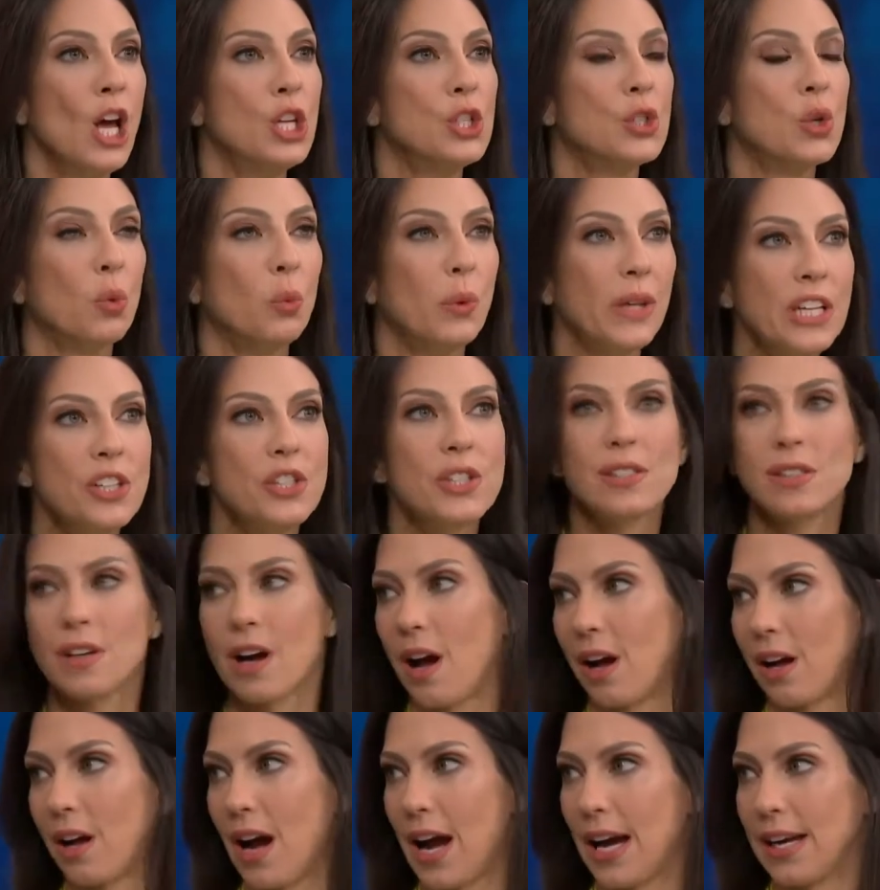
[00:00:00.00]
So we just
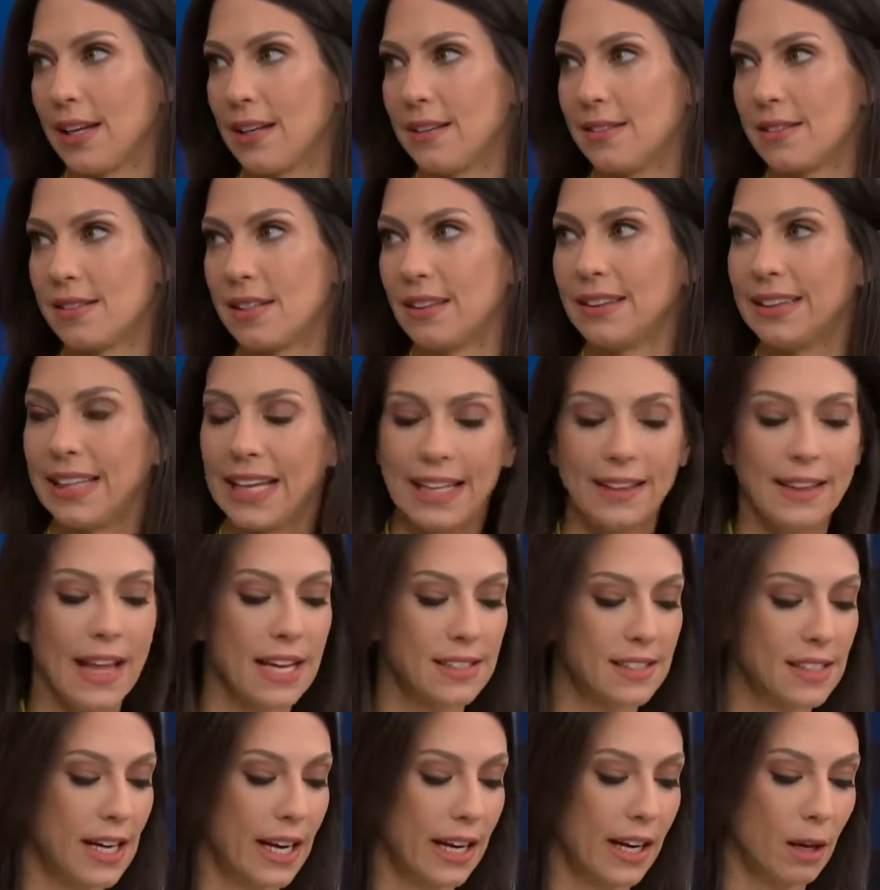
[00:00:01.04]
got guidance late
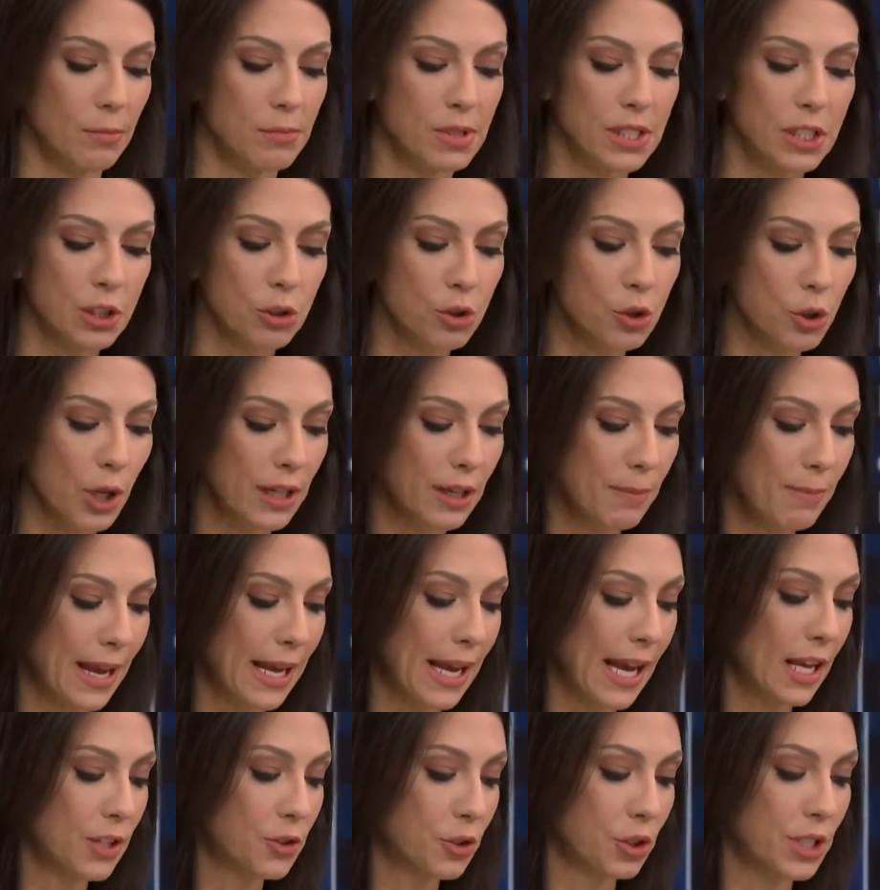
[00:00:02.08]
last night, and I'm still trying to
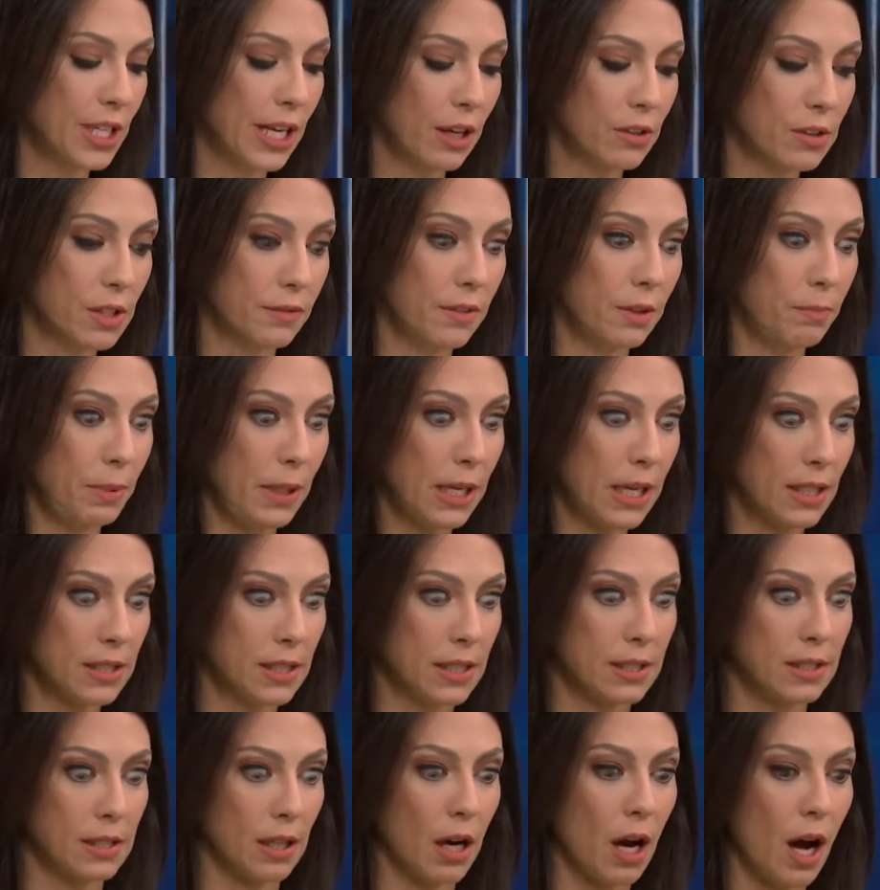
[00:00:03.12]
make heads or tails of it
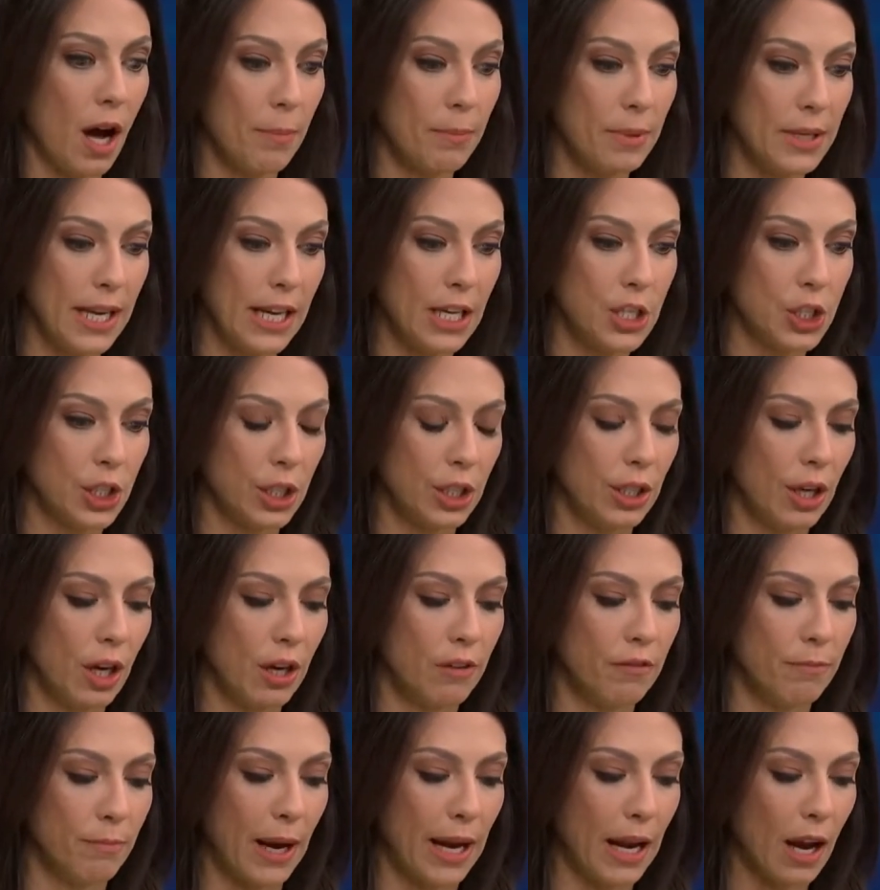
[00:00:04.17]
because it's a combination
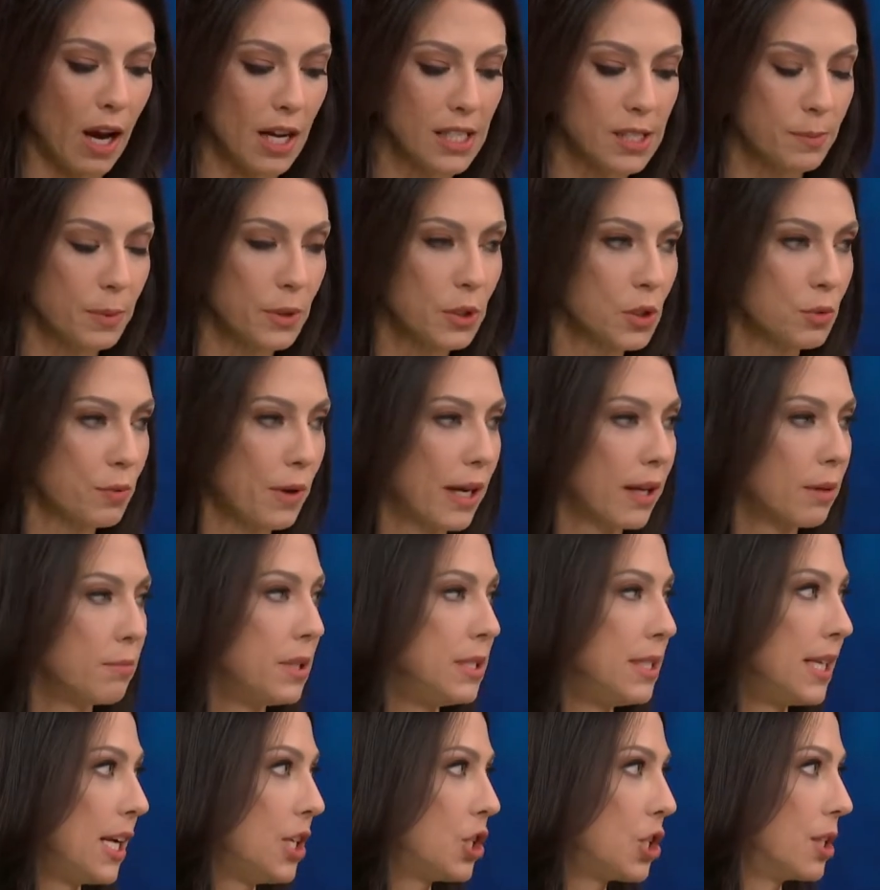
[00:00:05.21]
of my hospital's
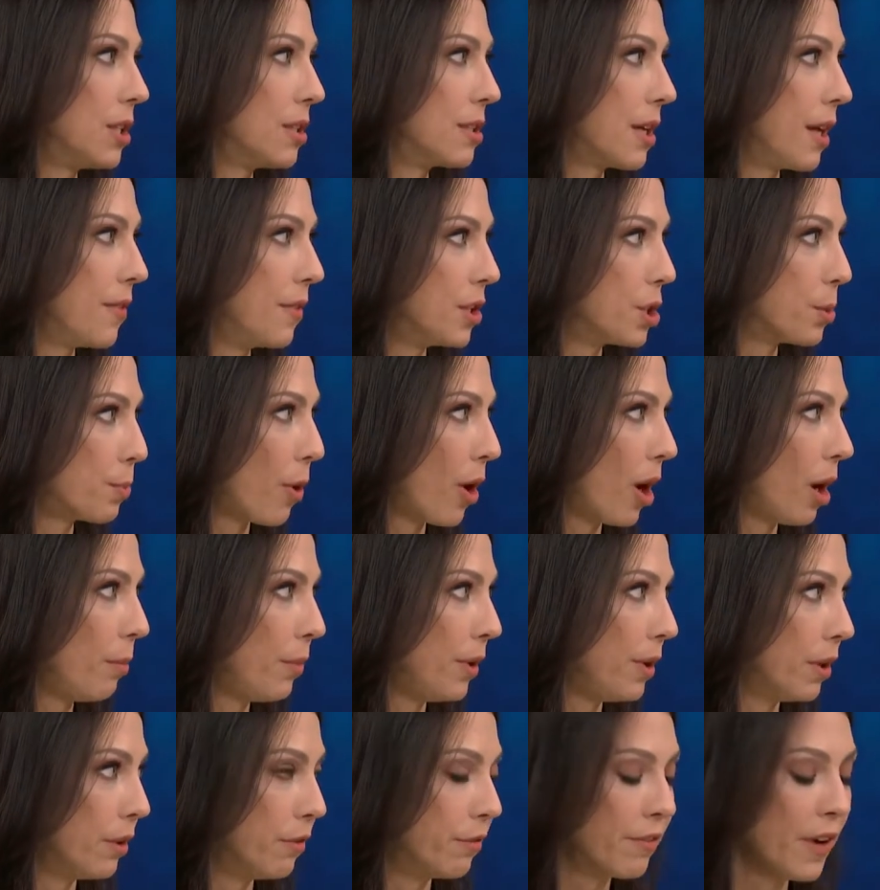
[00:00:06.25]
recommendations and the
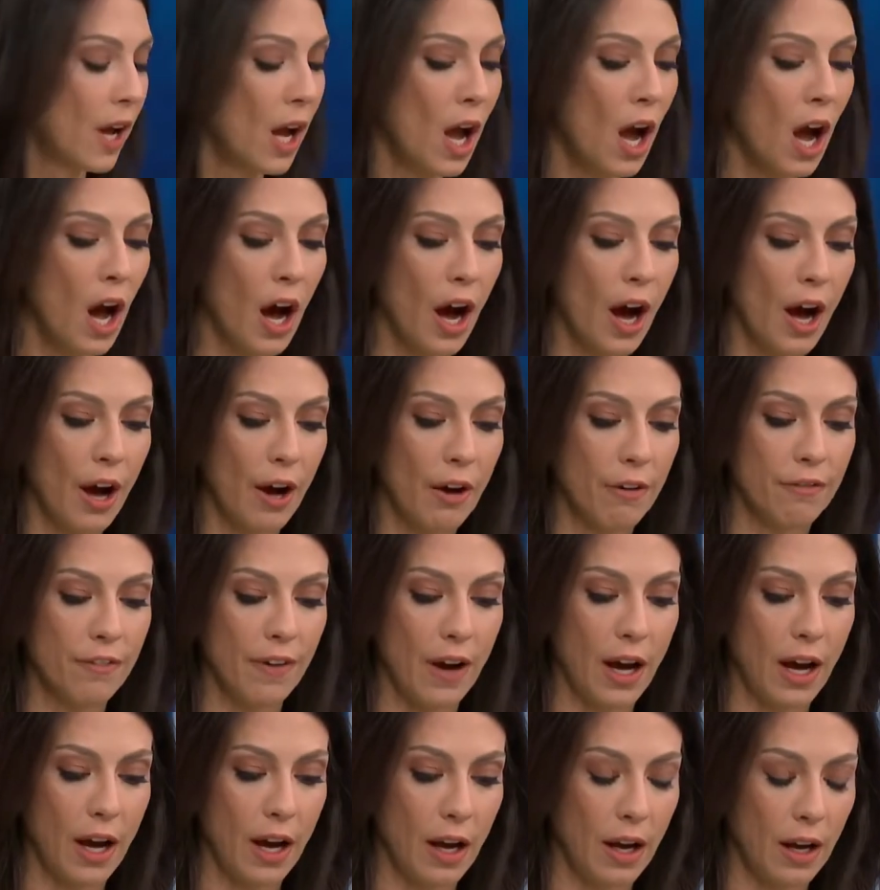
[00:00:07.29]
Department of
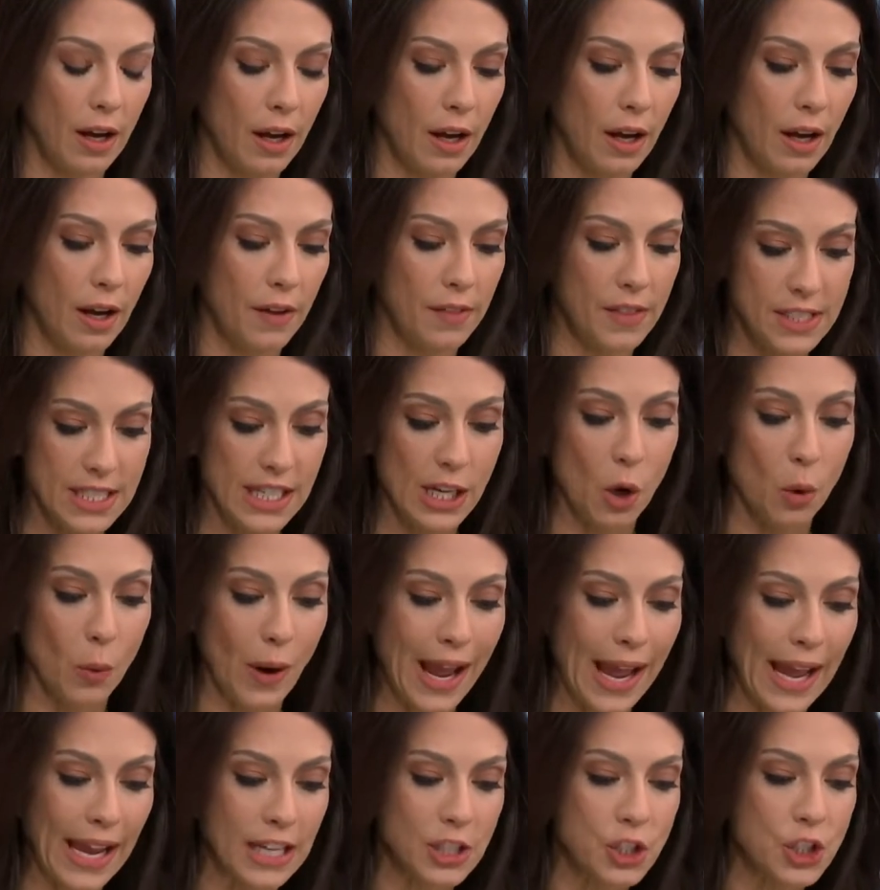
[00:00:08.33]
the
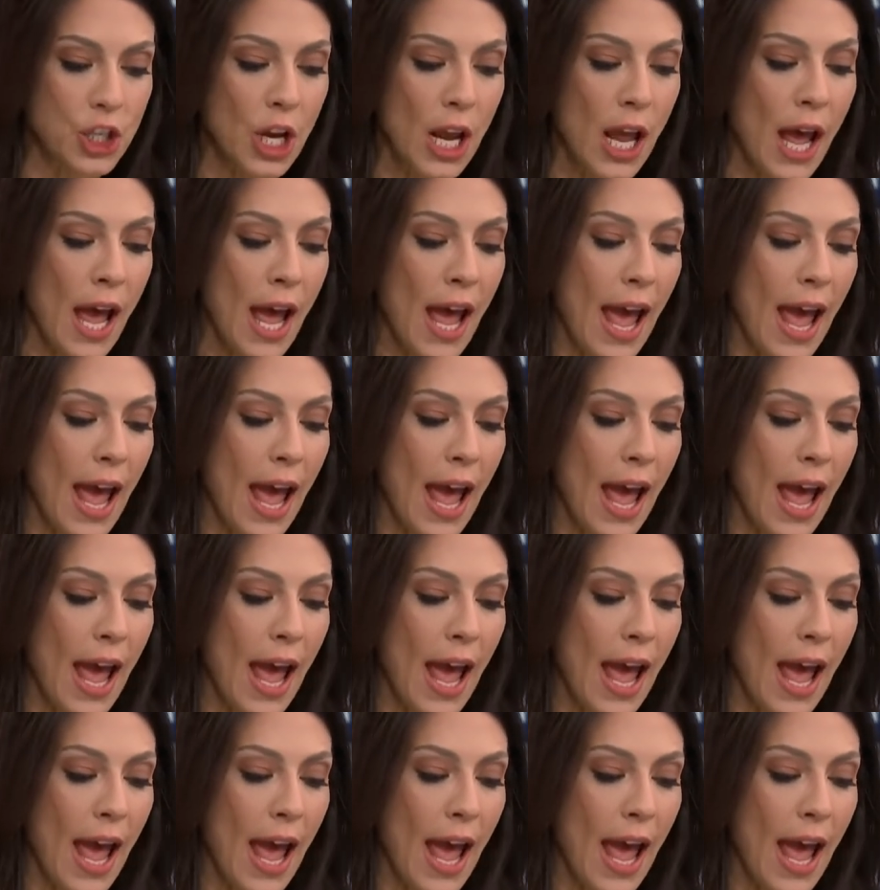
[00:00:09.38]
DOH.